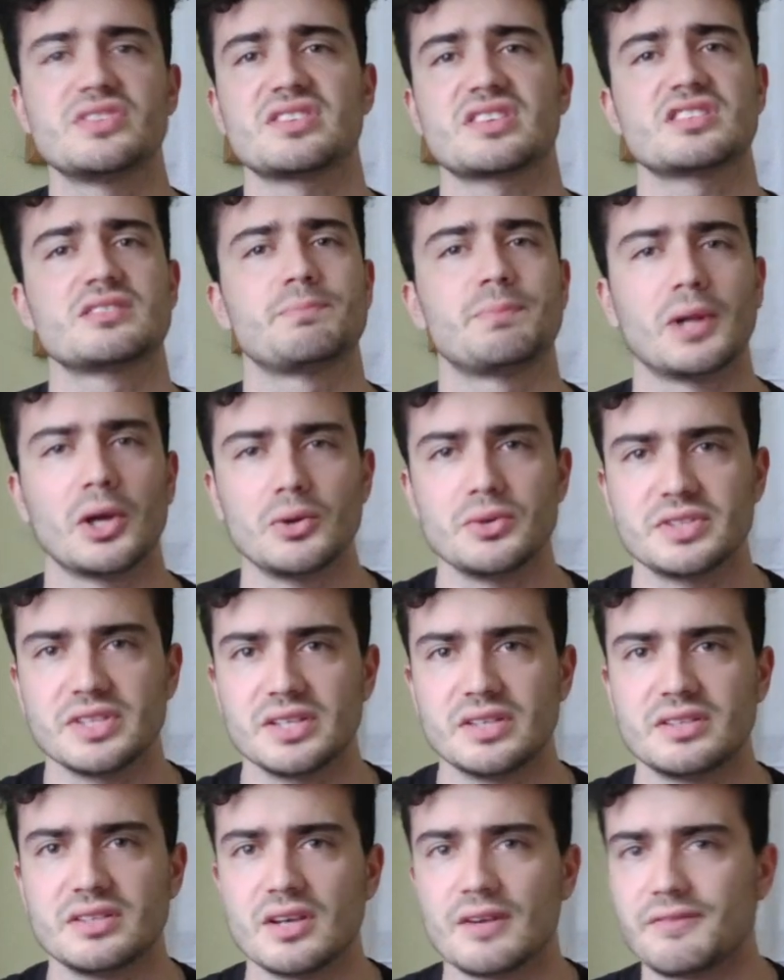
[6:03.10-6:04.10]

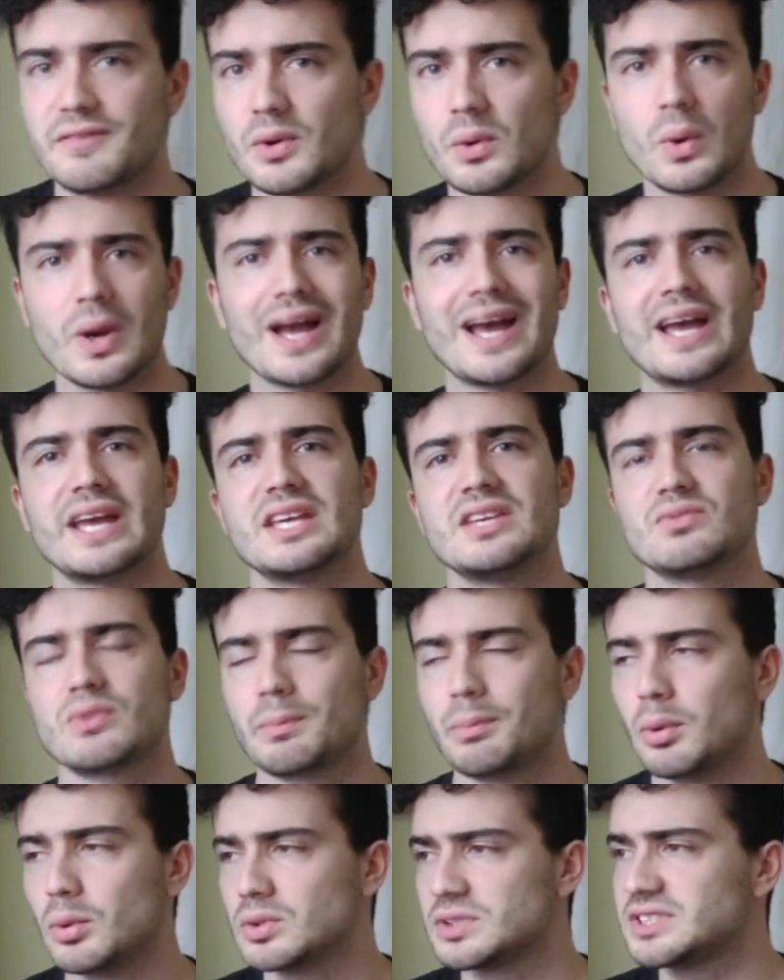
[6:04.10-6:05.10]
exploded. Phil Hayes
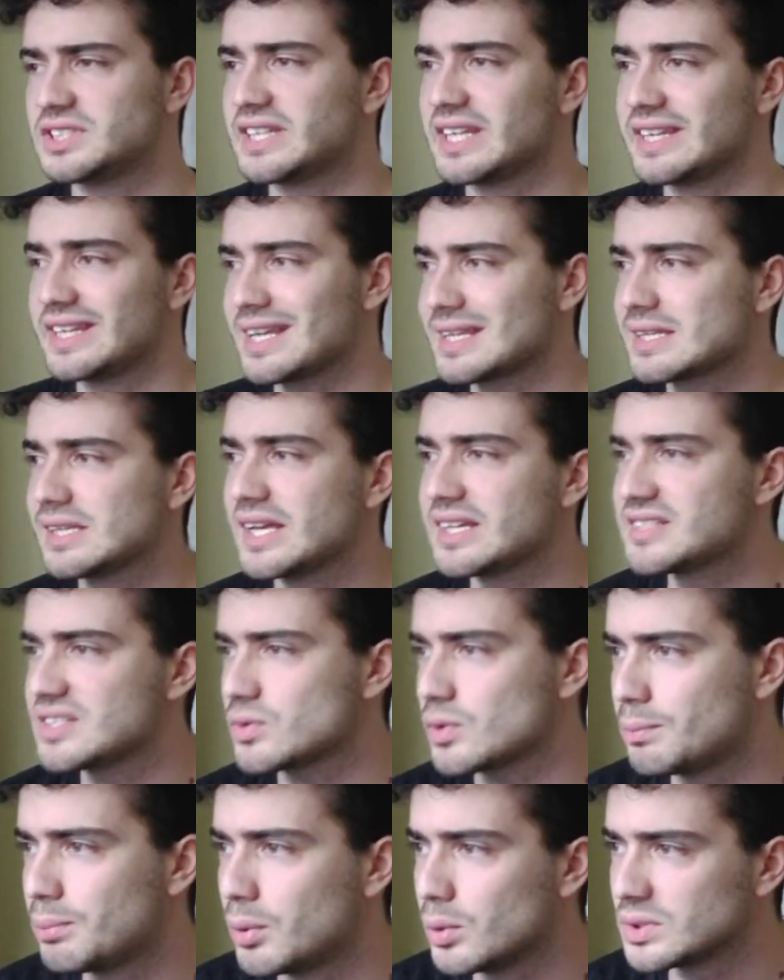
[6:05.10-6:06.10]
reporting it, The Athletic
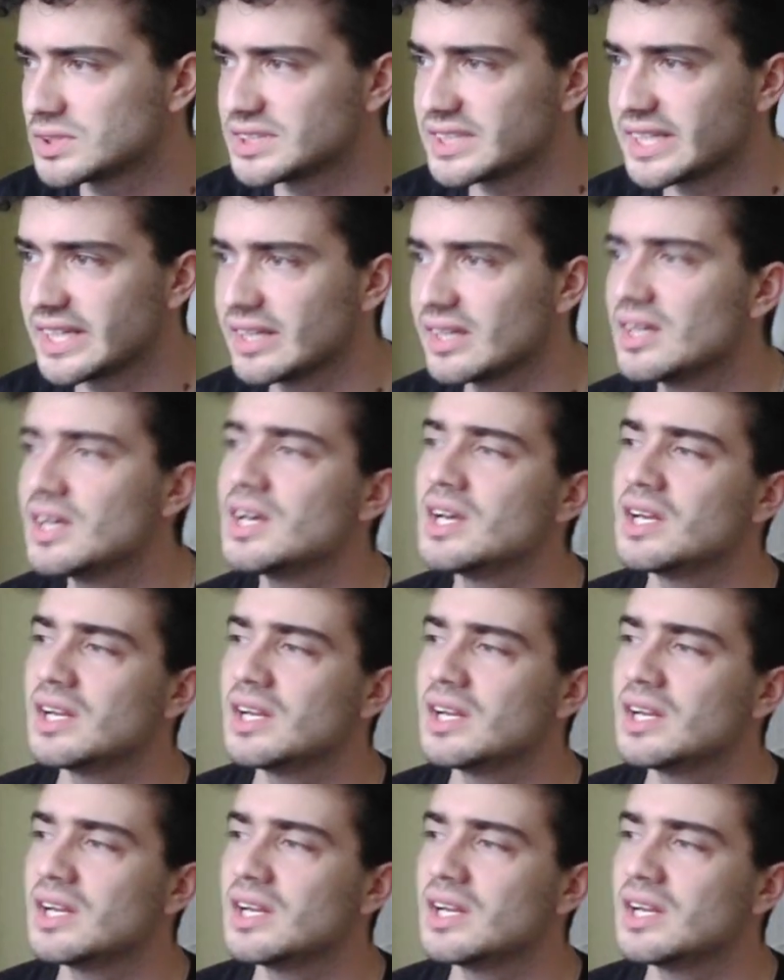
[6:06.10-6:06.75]
reporting it.